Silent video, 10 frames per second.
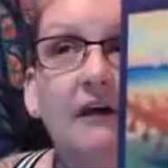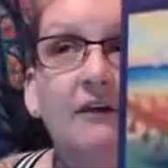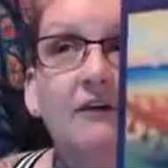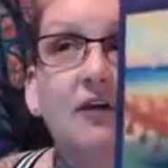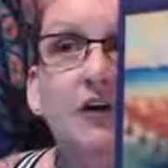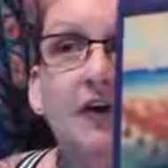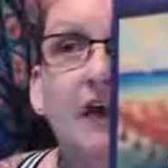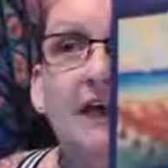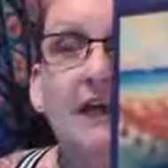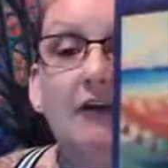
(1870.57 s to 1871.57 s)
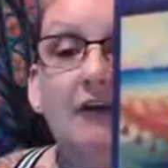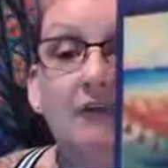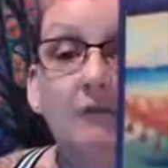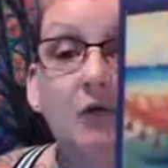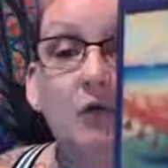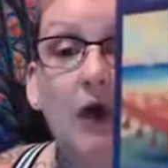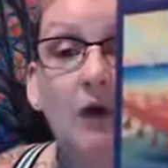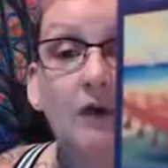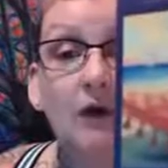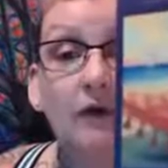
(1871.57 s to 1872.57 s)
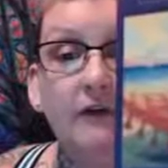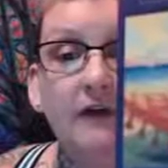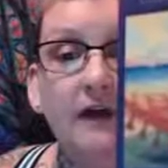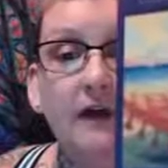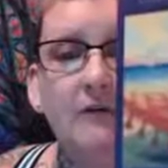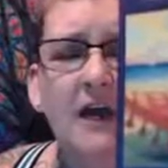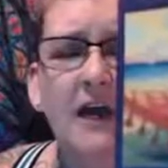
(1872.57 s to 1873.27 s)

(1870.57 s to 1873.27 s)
so you're not carrying them around all the time.